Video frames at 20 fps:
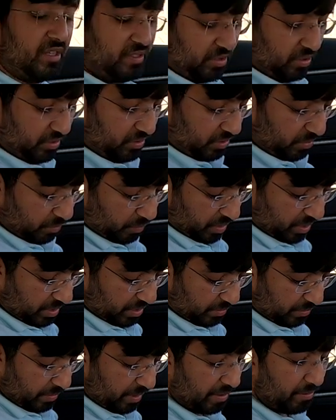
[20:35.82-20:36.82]
There's also
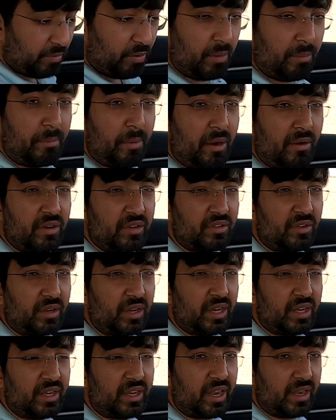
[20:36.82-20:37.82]
one 12-volt power
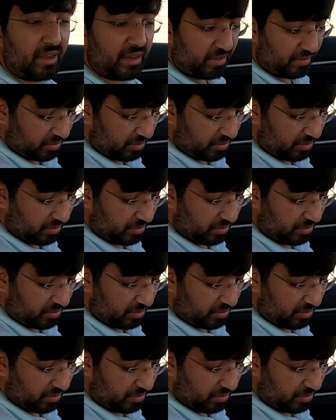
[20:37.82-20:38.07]
socket that